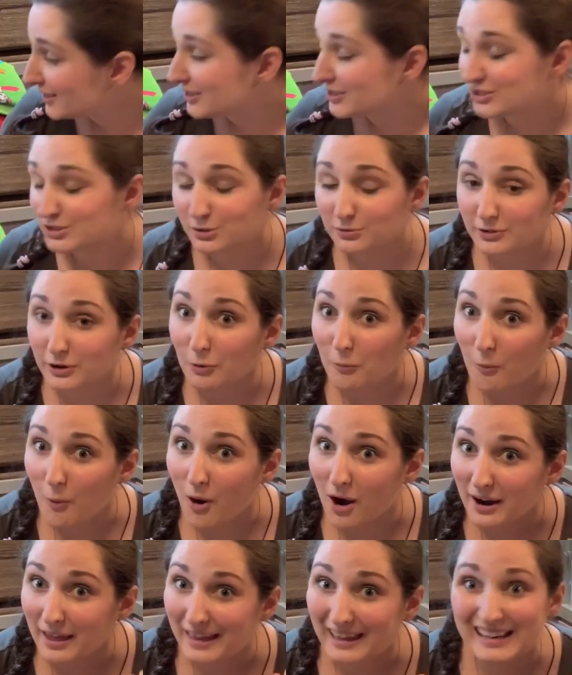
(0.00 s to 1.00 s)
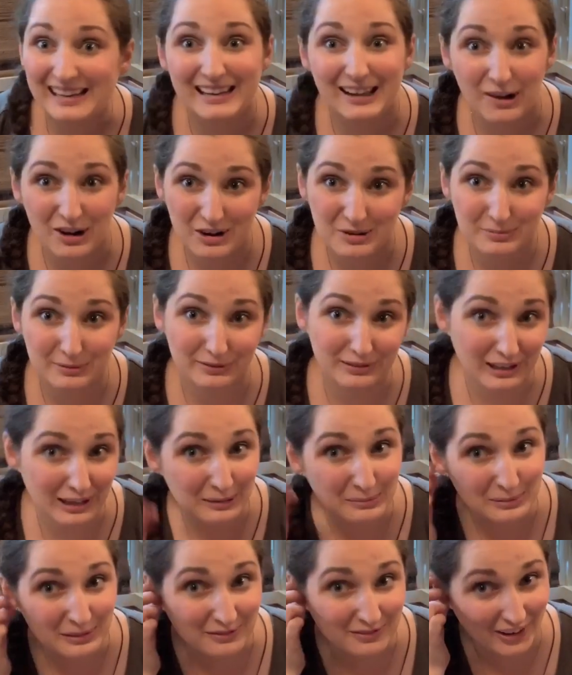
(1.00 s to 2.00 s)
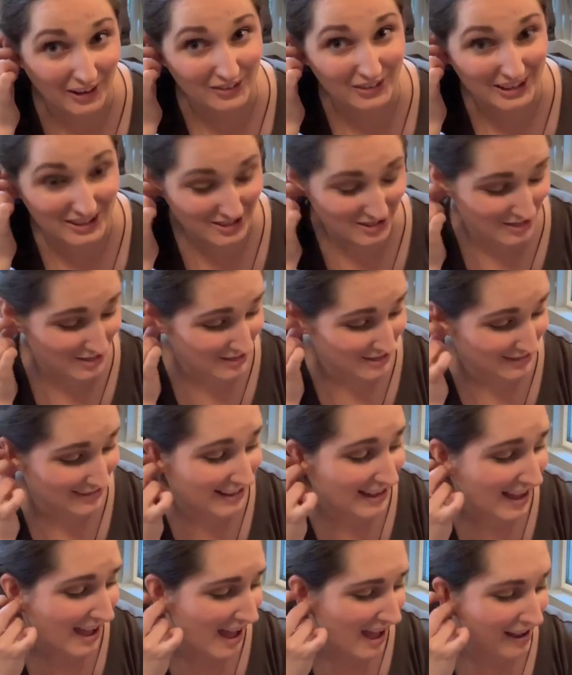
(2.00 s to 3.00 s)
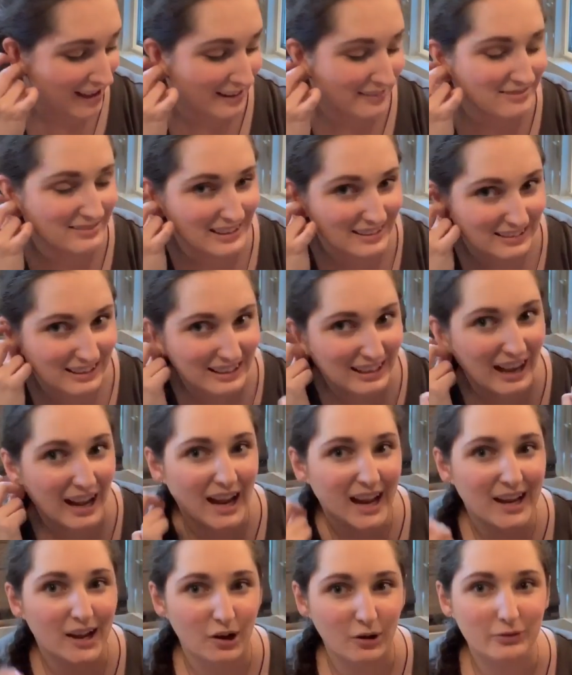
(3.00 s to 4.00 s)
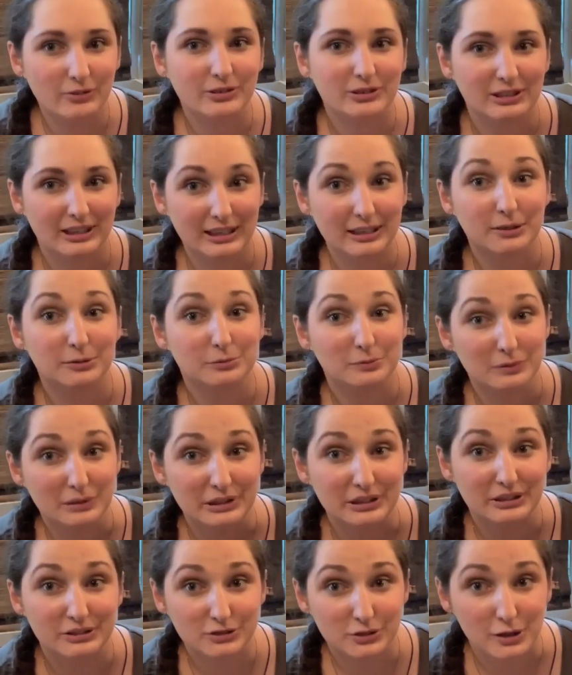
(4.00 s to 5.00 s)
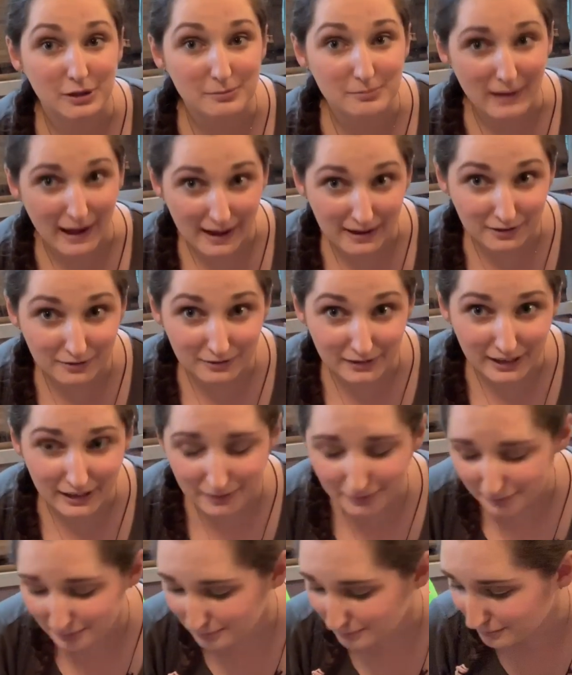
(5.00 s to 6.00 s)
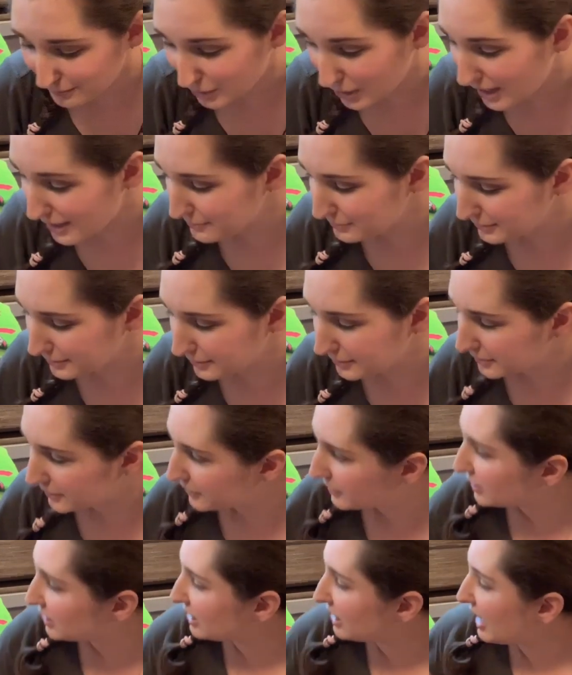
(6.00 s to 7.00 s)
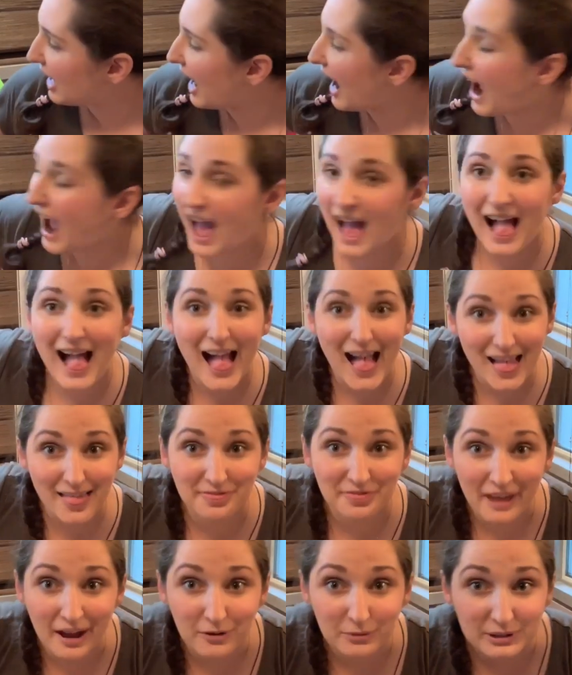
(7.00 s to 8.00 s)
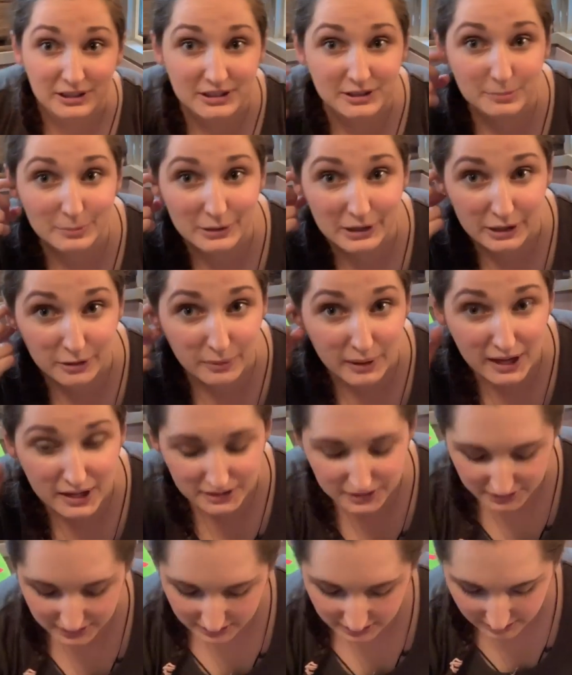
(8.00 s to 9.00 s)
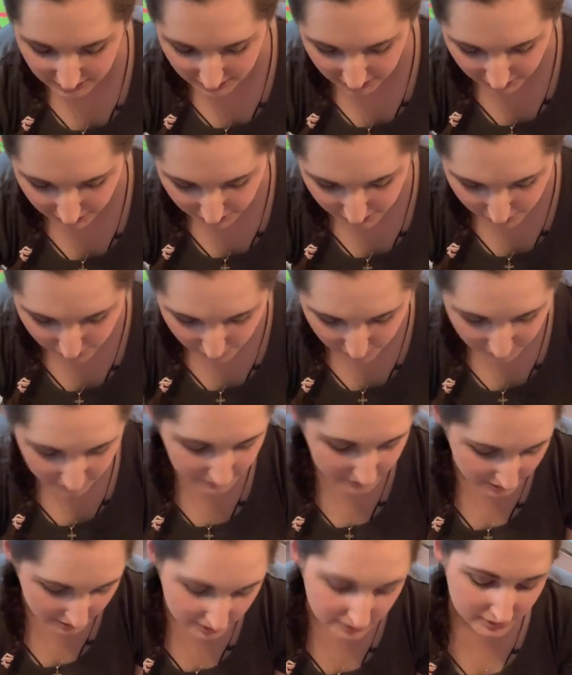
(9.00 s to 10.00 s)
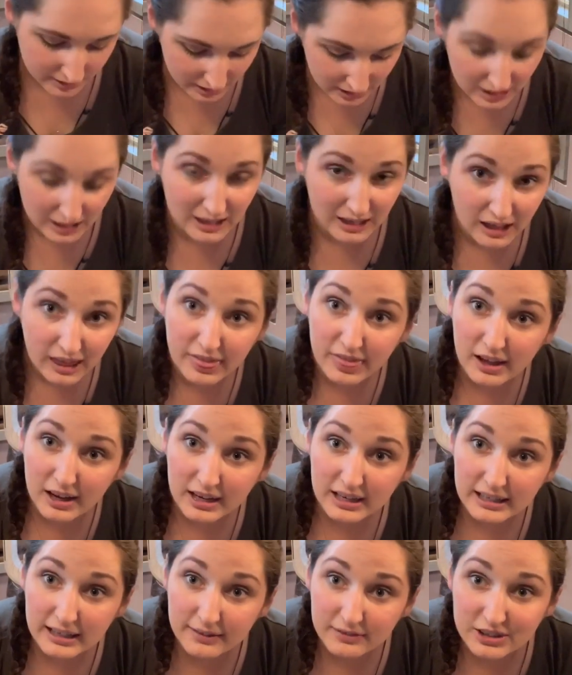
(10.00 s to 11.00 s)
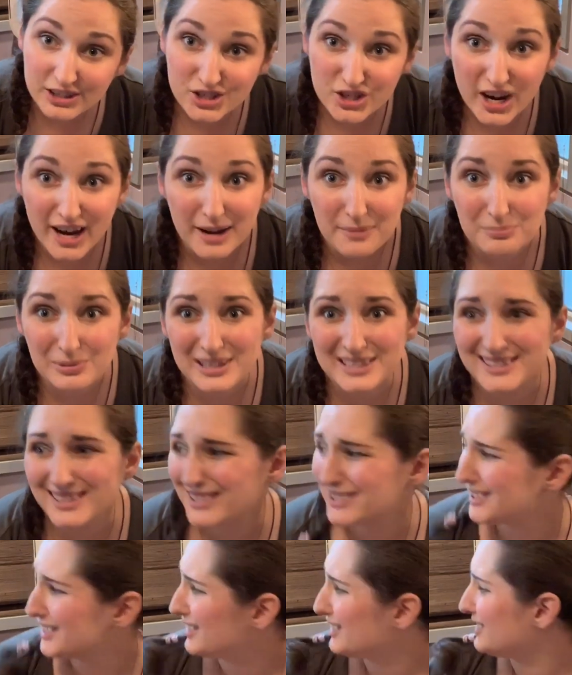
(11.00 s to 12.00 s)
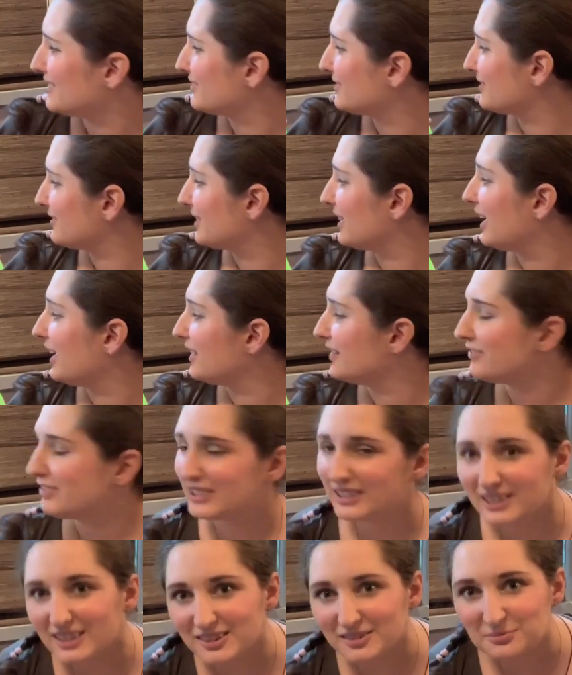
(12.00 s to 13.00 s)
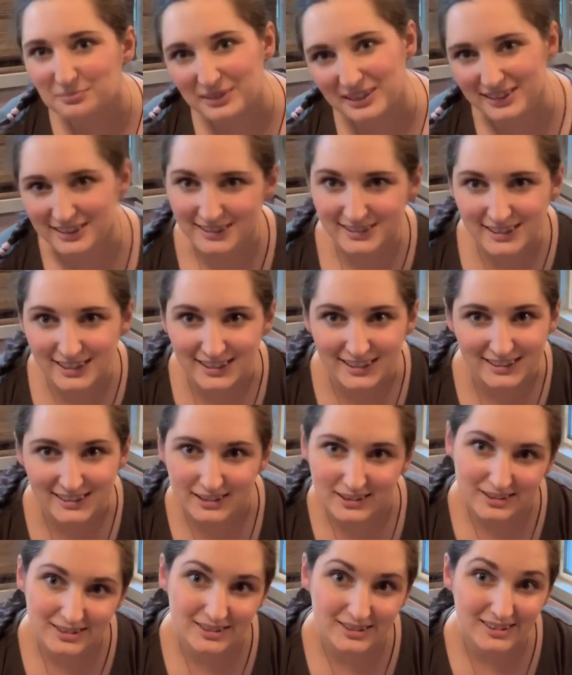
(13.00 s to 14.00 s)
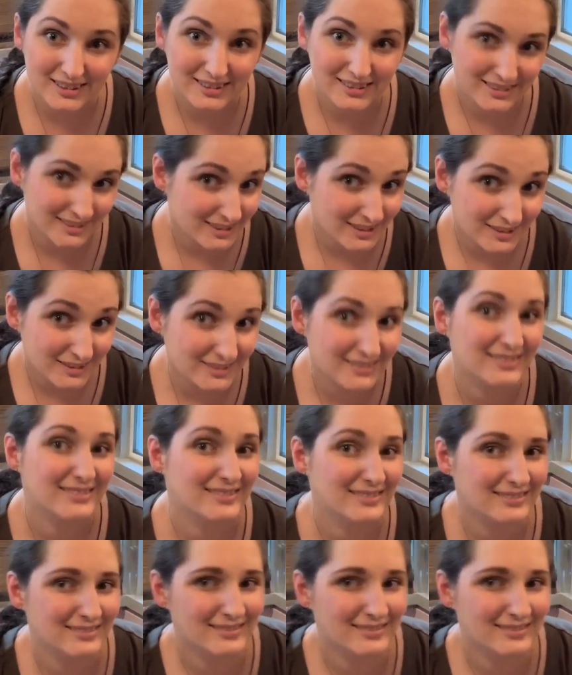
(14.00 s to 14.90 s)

So if I want any hope of keeping foundation on, I find like I go for like a really strong mattifying primer, and that works pretty well. So I thought I'd give it a try. Plus it's like kind of a cute mini size. No,